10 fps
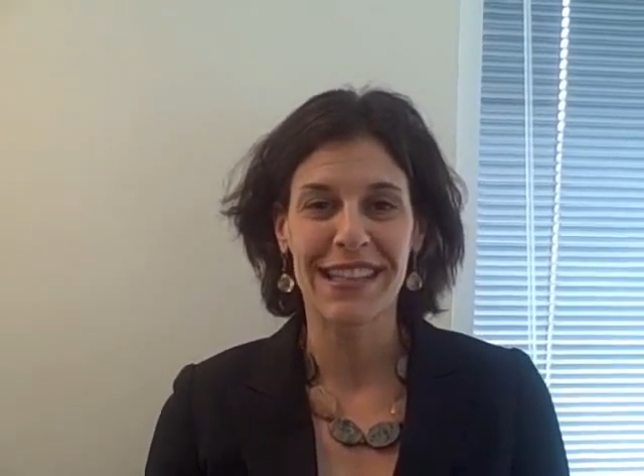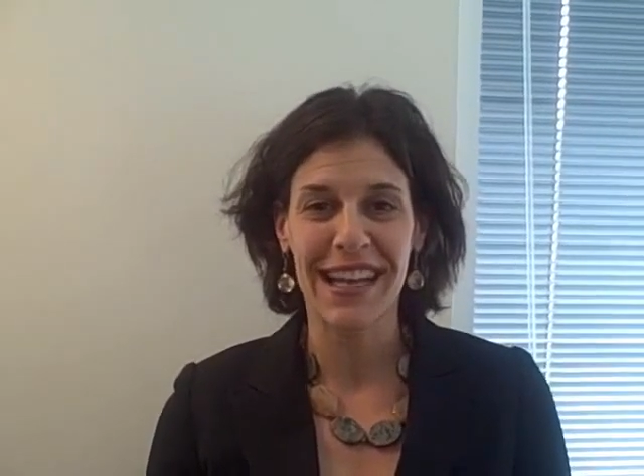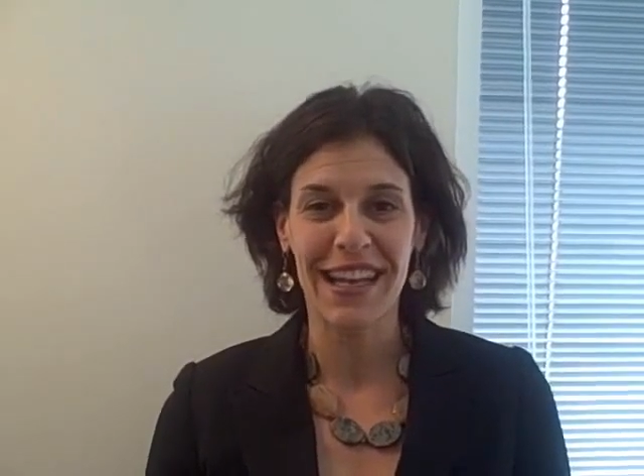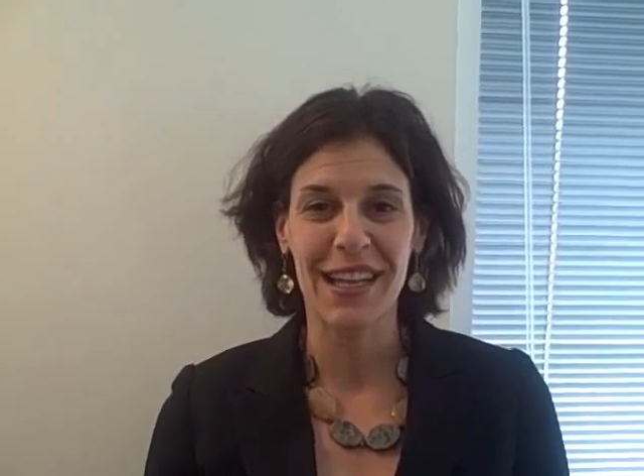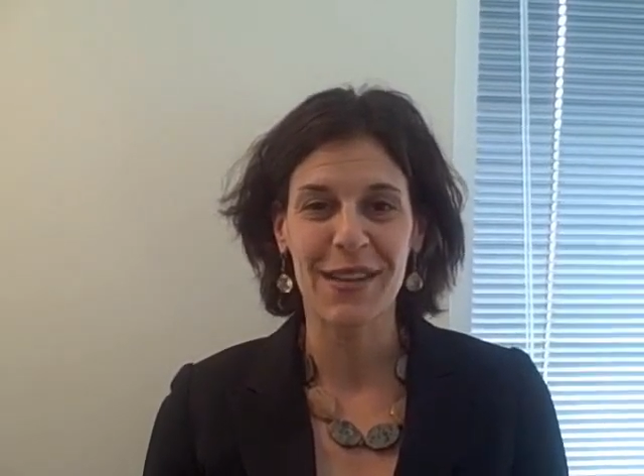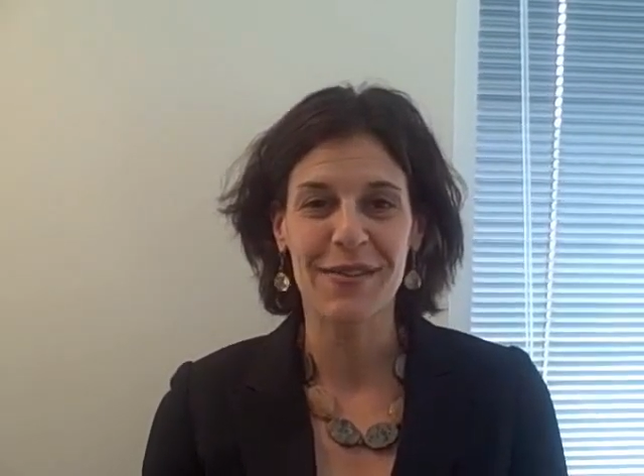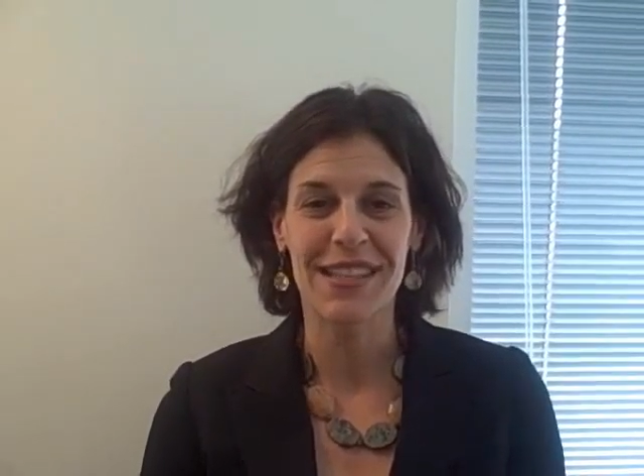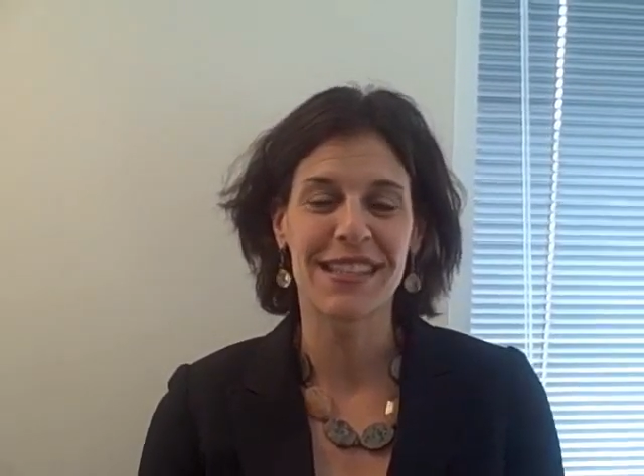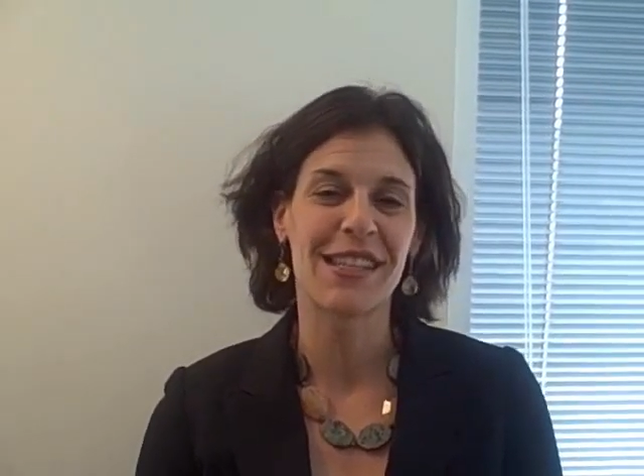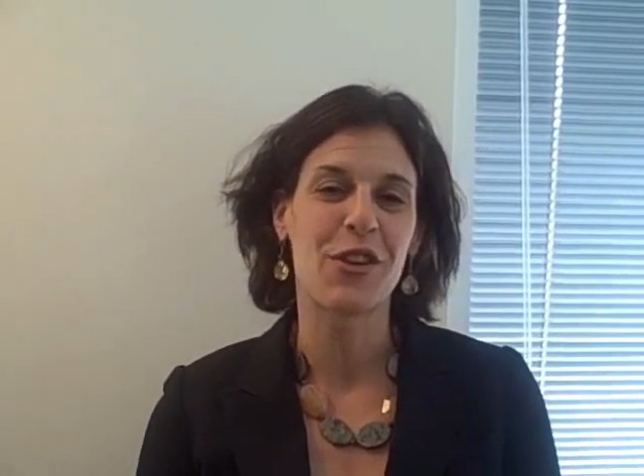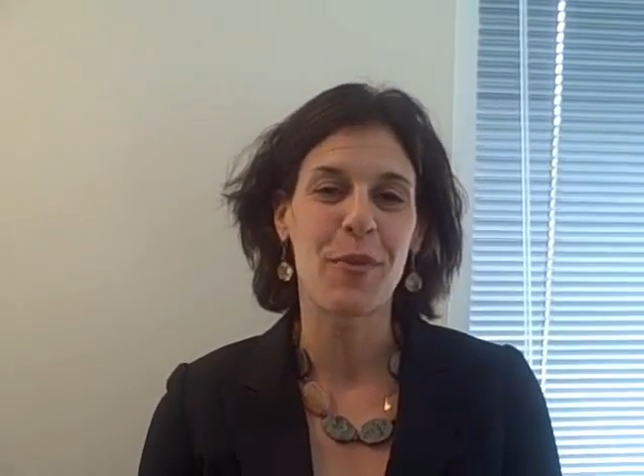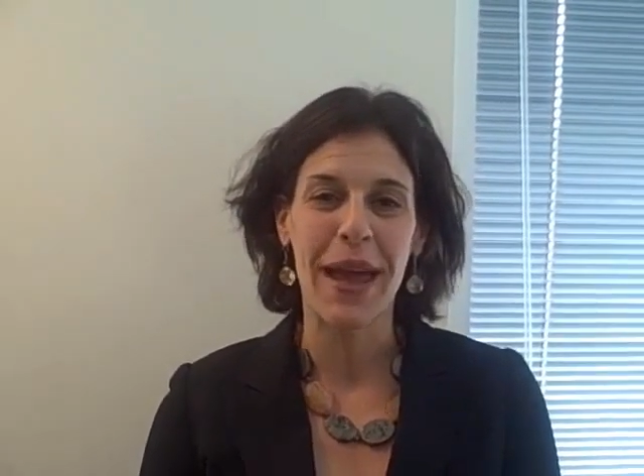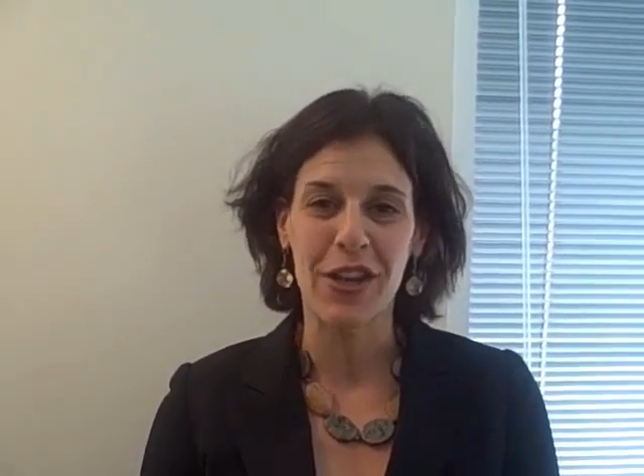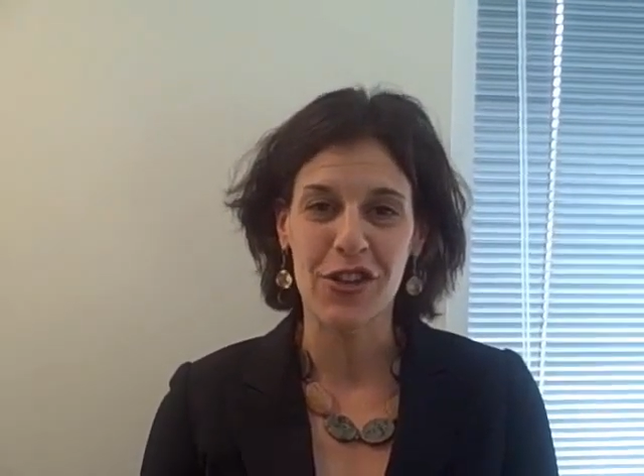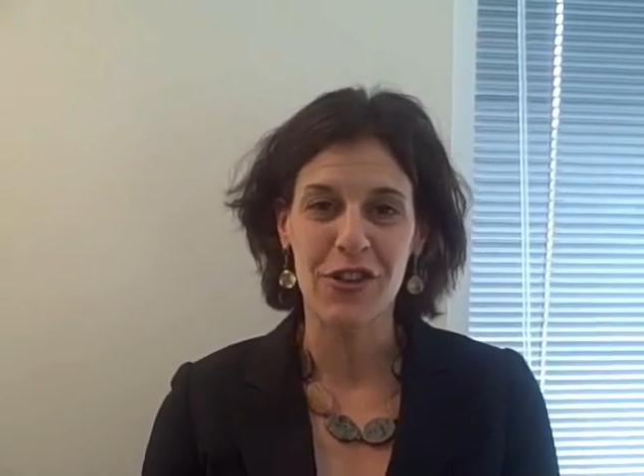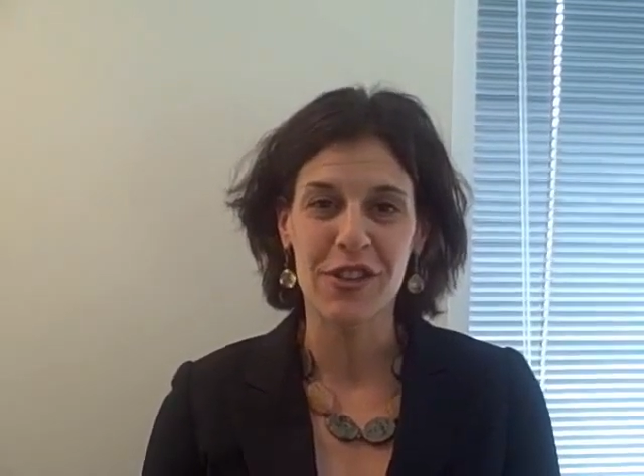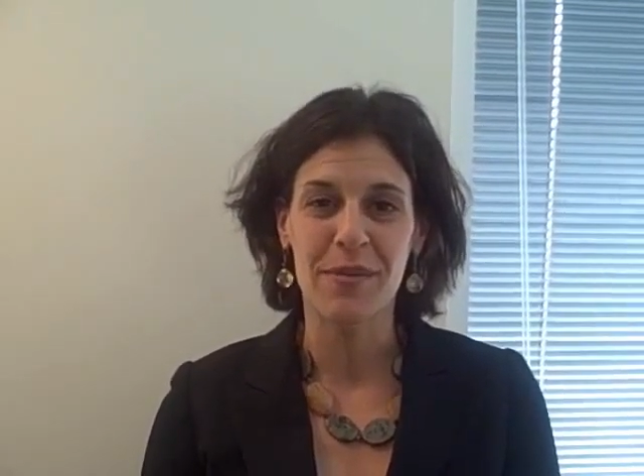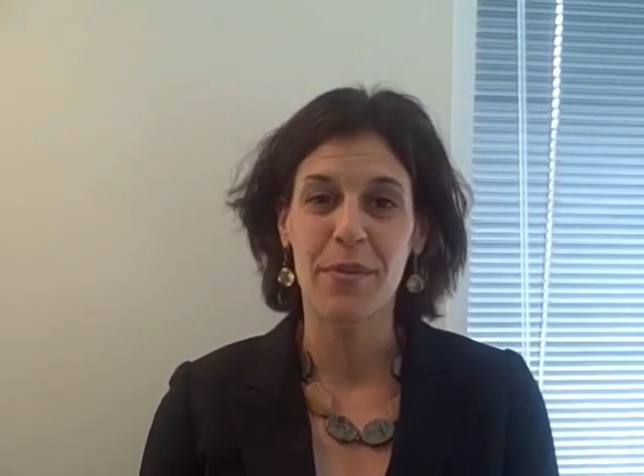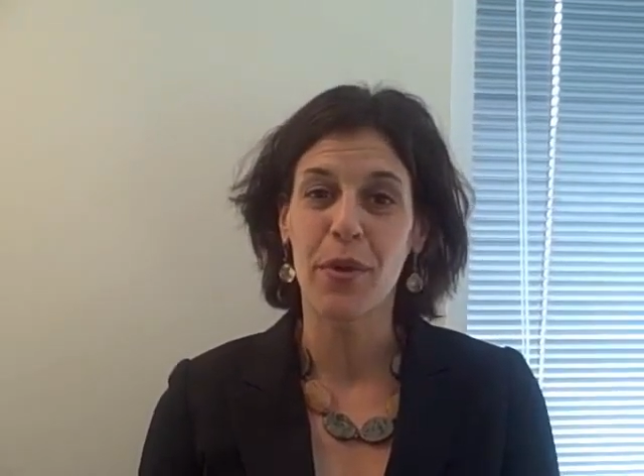executives and senior managers in